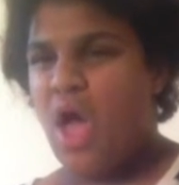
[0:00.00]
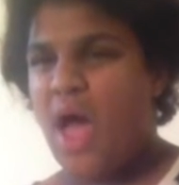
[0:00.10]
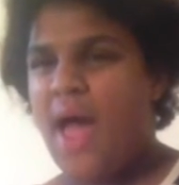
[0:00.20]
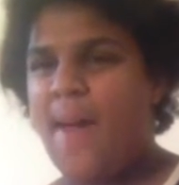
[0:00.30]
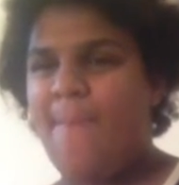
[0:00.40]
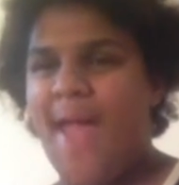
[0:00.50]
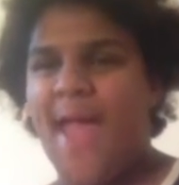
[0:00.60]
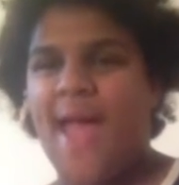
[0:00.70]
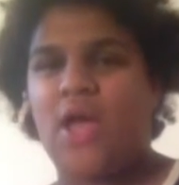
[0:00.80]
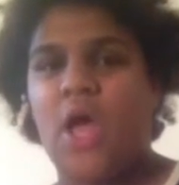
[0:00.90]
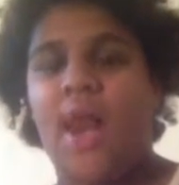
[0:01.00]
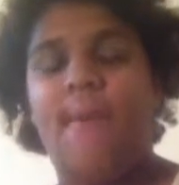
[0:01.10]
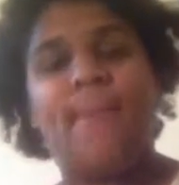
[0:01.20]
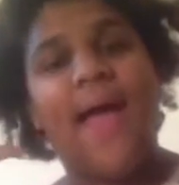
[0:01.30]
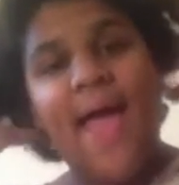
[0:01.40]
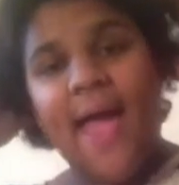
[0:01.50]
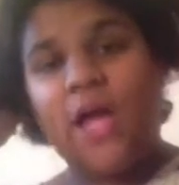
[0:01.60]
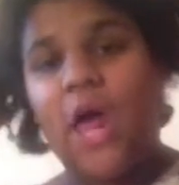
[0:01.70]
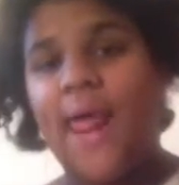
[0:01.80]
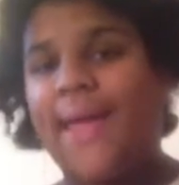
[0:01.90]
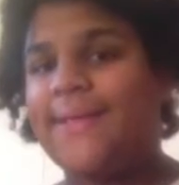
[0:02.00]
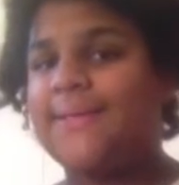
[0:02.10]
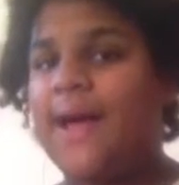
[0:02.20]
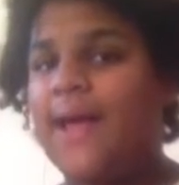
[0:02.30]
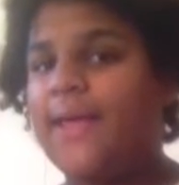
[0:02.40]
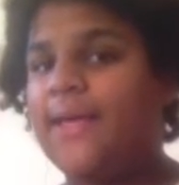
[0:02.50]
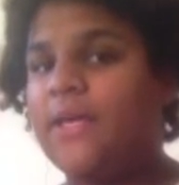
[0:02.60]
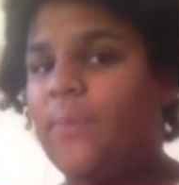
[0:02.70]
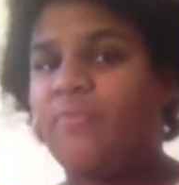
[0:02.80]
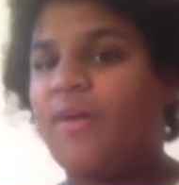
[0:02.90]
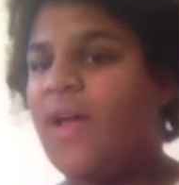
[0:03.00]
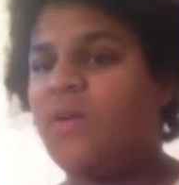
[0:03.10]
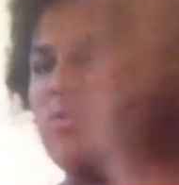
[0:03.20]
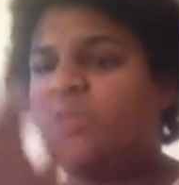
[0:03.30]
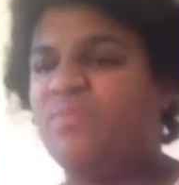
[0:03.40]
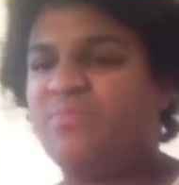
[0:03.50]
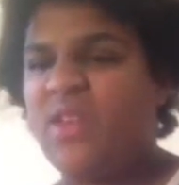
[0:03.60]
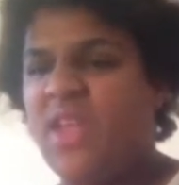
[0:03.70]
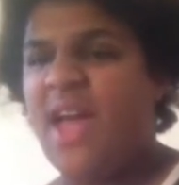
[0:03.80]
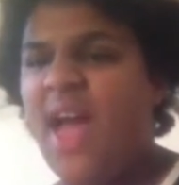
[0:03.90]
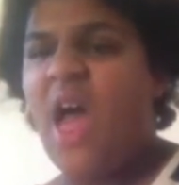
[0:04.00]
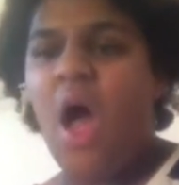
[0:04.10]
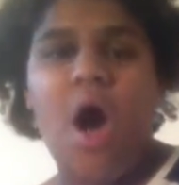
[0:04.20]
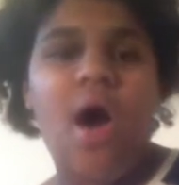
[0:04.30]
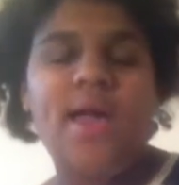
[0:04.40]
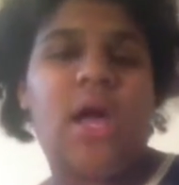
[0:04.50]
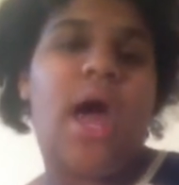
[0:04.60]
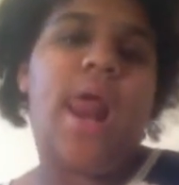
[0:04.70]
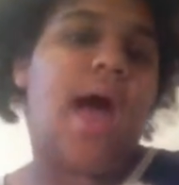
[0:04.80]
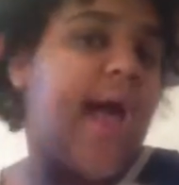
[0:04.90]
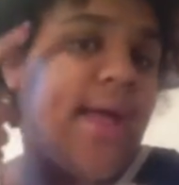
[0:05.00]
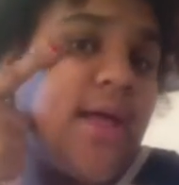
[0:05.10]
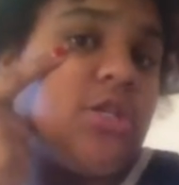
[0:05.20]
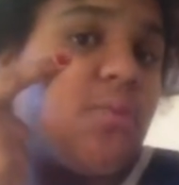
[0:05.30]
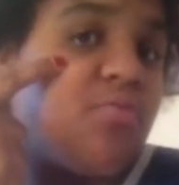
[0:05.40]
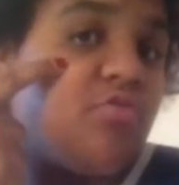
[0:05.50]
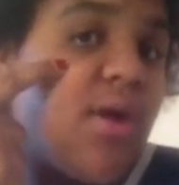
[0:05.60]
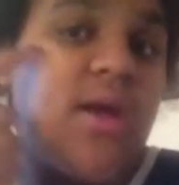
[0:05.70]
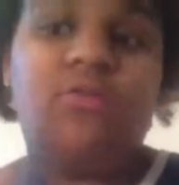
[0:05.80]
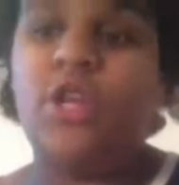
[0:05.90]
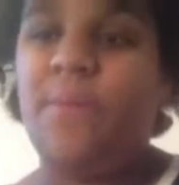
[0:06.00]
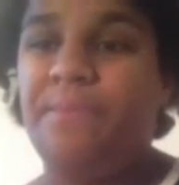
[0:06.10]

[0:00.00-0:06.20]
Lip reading: Hair colour, my hair colour is like brown. Yeah, eye colour is brown.